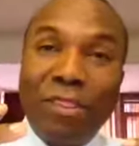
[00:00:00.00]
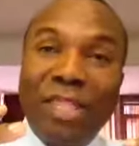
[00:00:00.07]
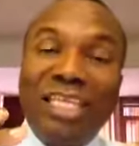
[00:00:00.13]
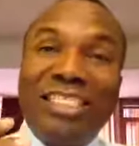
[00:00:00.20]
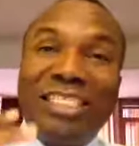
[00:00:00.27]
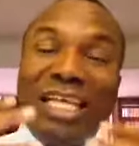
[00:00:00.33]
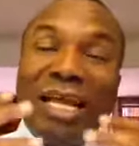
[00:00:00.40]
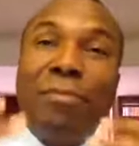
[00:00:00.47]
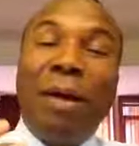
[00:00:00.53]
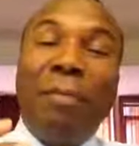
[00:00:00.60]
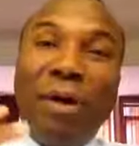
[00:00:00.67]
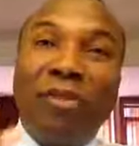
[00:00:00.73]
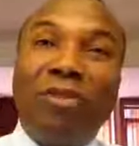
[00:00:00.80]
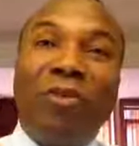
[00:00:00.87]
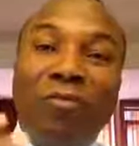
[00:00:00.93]
the same
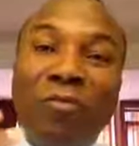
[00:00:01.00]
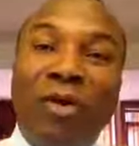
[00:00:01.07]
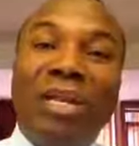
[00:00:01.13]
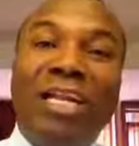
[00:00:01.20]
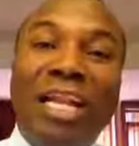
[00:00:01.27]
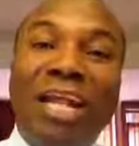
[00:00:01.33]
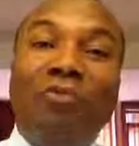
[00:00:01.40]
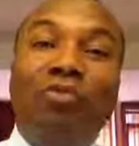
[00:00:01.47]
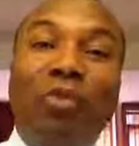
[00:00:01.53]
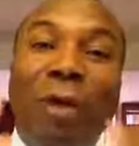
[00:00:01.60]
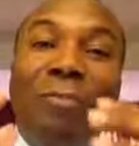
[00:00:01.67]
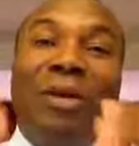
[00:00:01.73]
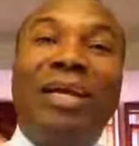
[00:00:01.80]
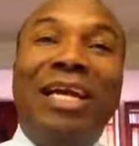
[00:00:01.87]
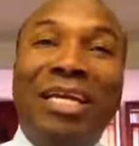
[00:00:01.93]
amount of money that we are
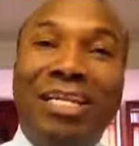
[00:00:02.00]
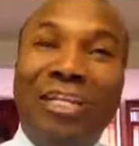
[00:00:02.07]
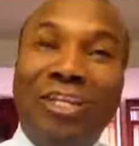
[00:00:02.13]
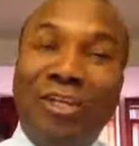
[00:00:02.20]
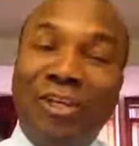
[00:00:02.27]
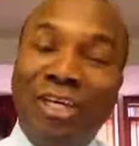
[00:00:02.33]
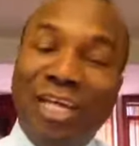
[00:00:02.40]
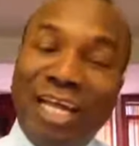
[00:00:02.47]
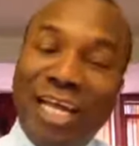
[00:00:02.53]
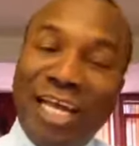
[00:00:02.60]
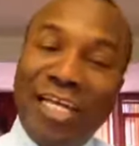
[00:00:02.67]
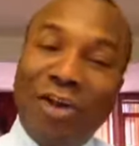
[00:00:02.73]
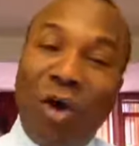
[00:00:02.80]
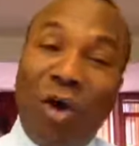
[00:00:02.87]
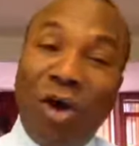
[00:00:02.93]
making
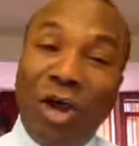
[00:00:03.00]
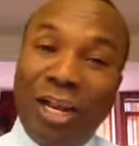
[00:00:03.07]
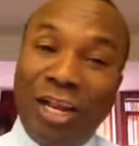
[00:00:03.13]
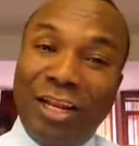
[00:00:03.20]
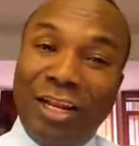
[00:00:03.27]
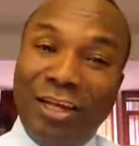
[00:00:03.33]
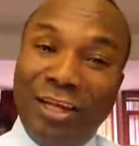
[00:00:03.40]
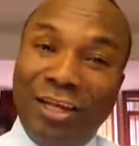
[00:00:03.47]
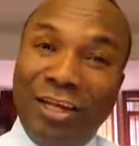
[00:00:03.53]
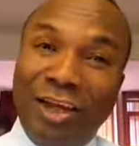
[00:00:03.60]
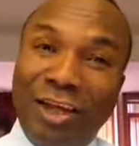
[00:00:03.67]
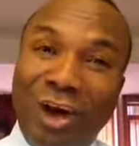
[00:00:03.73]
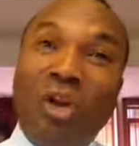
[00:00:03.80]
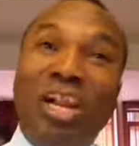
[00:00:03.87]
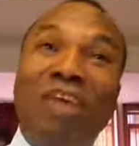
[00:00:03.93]
in oil,
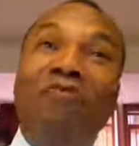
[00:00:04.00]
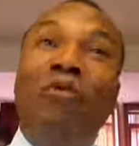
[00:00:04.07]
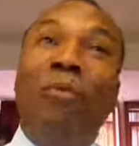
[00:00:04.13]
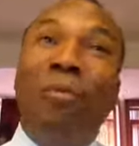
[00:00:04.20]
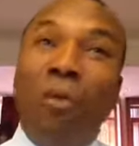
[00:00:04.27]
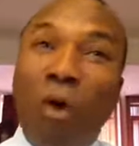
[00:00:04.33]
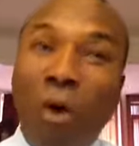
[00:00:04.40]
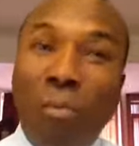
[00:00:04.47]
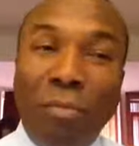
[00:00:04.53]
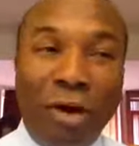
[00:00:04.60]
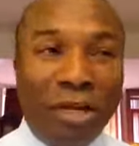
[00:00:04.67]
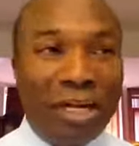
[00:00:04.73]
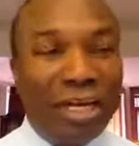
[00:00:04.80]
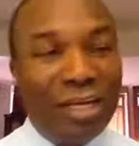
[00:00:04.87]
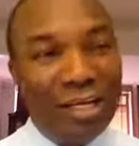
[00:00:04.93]
or even more
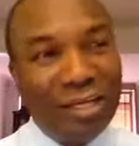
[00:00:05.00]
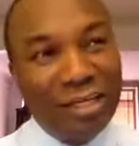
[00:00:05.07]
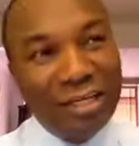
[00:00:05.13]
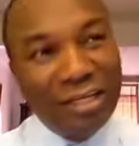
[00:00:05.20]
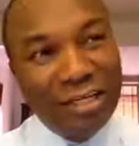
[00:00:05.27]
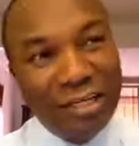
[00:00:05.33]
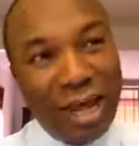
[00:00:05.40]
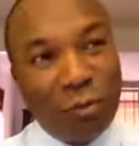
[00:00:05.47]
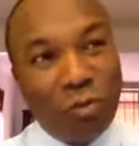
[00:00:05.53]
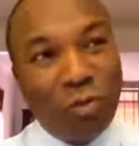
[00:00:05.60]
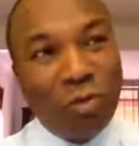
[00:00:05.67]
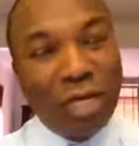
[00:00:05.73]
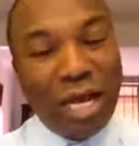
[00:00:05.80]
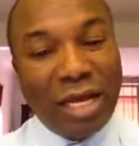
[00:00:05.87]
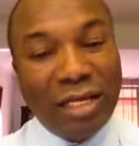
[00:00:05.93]
money that,
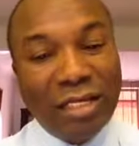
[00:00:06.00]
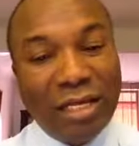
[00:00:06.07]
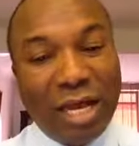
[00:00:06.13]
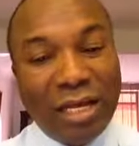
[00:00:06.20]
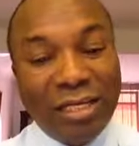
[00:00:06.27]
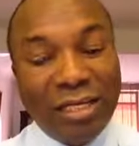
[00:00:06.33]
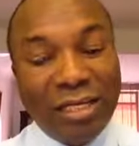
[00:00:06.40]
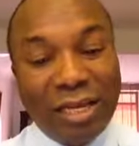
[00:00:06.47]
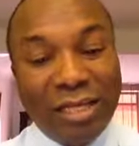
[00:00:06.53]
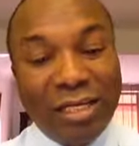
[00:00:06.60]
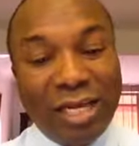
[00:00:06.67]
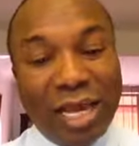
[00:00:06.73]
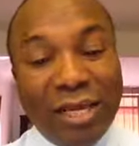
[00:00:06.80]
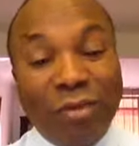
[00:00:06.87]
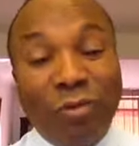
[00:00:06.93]
that, that, than,
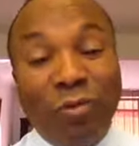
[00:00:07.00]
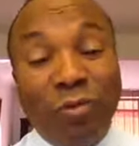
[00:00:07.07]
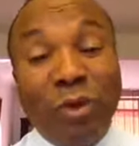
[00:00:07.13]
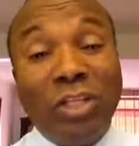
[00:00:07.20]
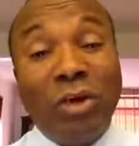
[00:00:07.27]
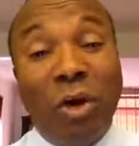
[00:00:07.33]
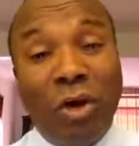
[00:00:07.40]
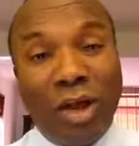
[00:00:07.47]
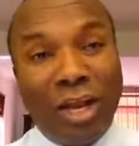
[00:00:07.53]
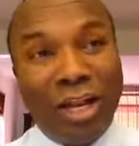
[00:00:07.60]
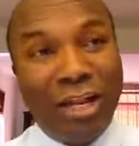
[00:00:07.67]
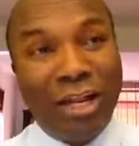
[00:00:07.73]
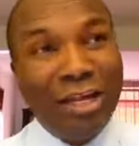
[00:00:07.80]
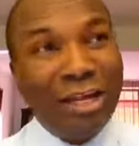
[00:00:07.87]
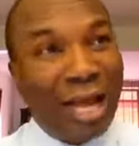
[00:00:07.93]
than with oil?
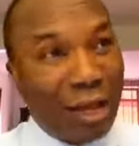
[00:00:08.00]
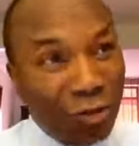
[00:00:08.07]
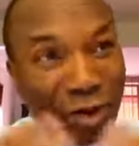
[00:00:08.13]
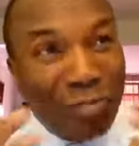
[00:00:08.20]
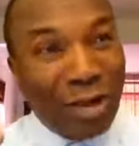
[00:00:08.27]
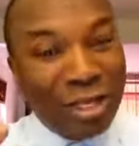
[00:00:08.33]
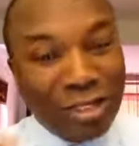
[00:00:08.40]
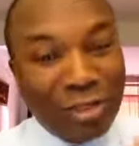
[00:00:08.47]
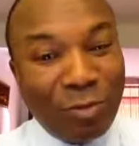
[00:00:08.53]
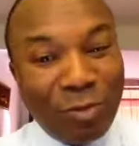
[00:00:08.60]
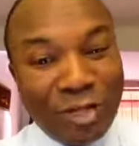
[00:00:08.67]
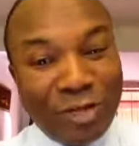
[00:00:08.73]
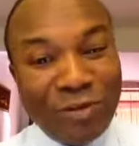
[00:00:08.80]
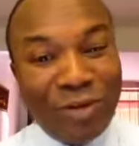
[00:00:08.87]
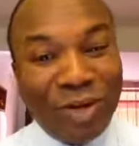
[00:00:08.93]
Can you imagine
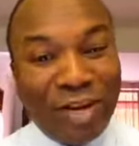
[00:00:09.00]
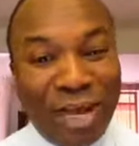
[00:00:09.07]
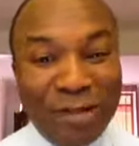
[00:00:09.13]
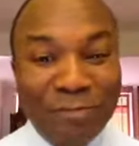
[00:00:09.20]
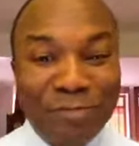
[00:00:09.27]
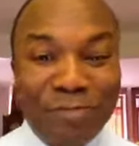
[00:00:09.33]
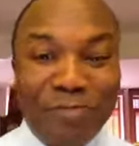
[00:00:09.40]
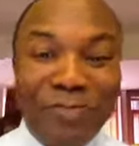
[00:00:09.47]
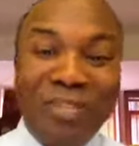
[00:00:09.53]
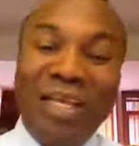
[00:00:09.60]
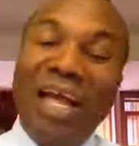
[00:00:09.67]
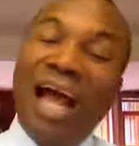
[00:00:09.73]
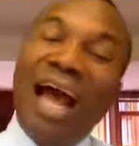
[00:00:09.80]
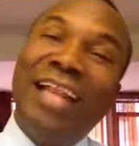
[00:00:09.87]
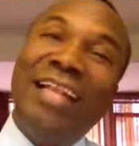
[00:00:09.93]
somebody doing that?
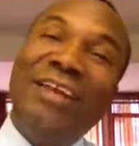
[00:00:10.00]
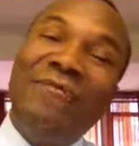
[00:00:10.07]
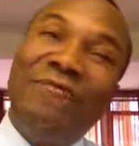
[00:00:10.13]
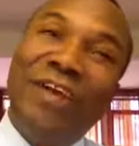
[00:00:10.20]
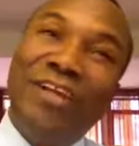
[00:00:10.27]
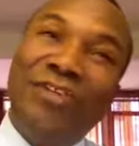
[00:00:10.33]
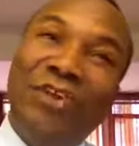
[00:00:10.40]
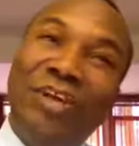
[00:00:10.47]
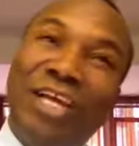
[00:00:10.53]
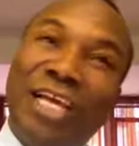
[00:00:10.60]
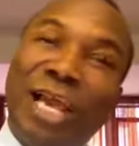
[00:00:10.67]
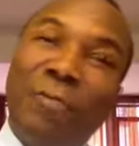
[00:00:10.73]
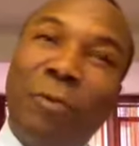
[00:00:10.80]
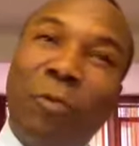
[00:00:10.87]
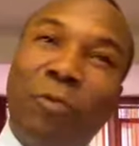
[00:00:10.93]
And the invention they
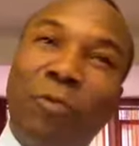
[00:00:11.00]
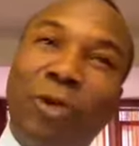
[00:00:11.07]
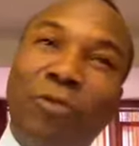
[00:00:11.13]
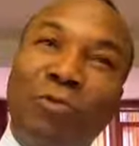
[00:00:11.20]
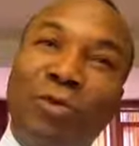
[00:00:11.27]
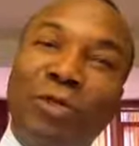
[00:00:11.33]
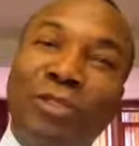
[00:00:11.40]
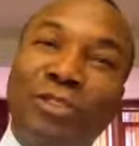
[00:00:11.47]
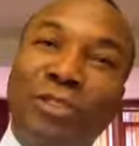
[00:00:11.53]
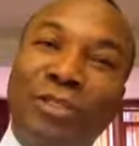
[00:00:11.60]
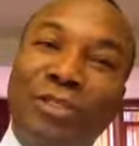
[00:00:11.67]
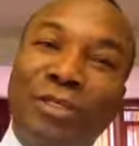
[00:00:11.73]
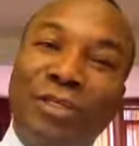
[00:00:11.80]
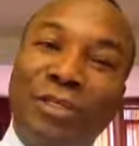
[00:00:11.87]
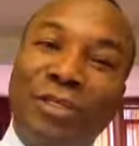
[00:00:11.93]
came up with was
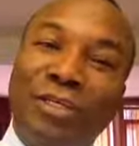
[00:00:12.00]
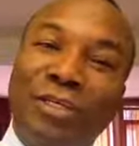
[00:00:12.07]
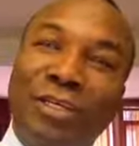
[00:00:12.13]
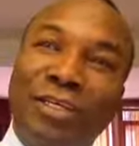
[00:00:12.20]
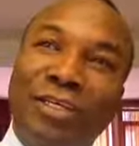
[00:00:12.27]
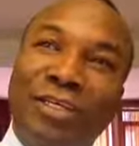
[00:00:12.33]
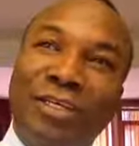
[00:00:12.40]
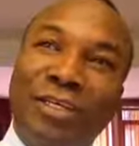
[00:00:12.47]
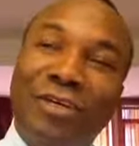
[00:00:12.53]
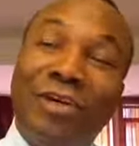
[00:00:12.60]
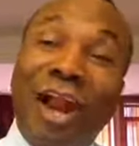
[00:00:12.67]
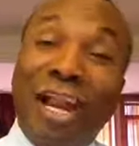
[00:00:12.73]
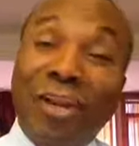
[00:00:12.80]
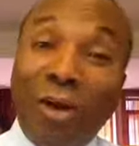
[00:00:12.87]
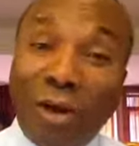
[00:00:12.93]

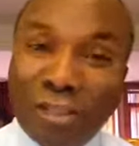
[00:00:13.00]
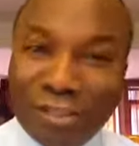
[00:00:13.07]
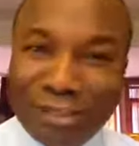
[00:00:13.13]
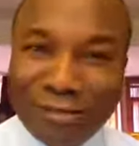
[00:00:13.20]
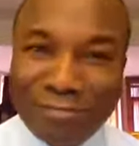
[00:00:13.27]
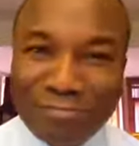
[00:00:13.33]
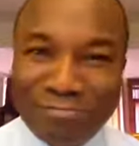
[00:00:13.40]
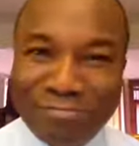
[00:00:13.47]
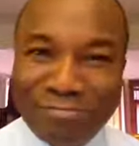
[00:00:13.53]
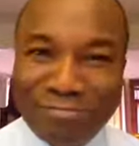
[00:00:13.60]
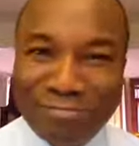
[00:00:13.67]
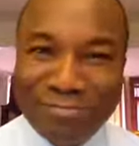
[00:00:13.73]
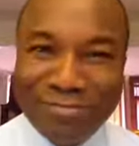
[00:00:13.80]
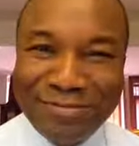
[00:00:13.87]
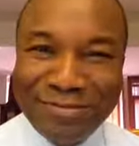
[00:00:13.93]
groundnut.
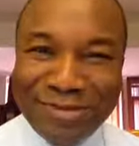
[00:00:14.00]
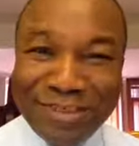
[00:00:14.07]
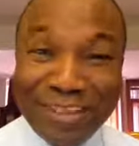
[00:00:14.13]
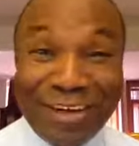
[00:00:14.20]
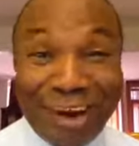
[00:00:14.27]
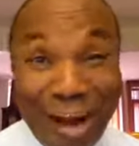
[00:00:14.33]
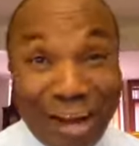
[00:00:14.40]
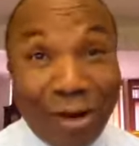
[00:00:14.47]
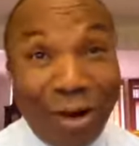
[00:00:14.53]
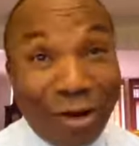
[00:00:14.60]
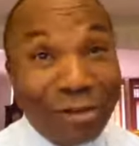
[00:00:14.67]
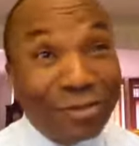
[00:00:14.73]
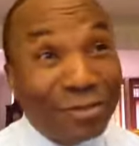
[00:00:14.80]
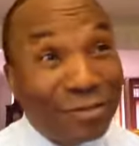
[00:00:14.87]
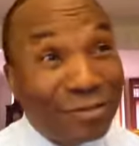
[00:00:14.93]
Groundnut.